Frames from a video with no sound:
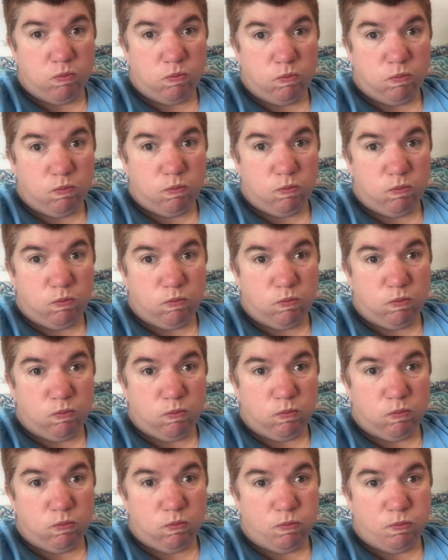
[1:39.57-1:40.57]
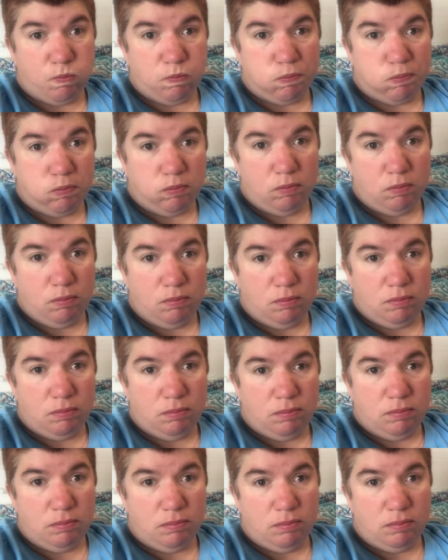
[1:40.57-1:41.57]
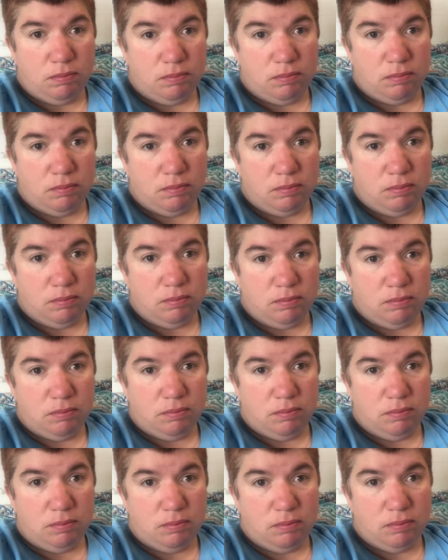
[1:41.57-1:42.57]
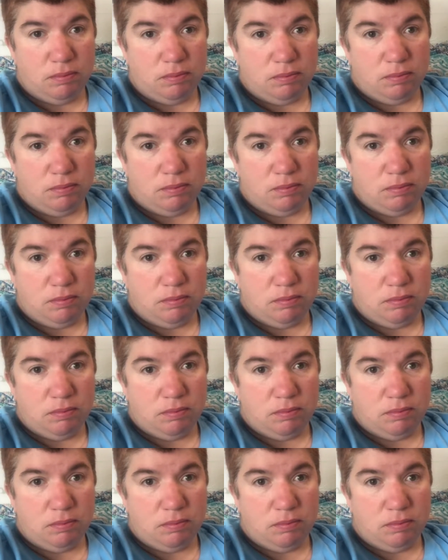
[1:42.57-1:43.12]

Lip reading: The person shown says nothing.